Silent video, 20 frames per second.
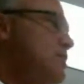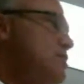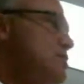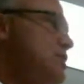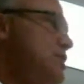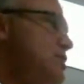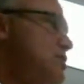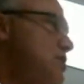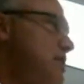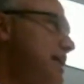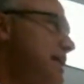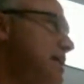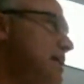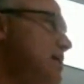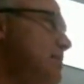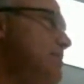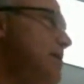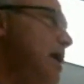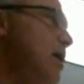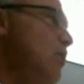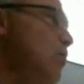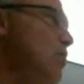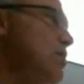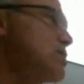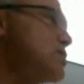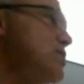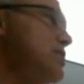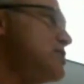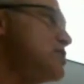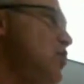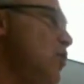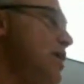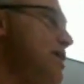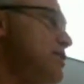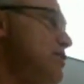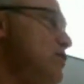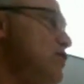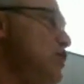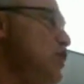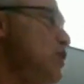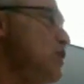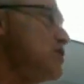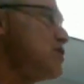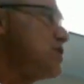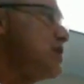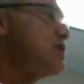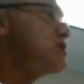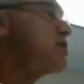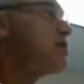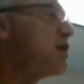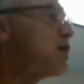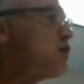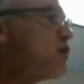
She's thinking about what she's going to do. She's going to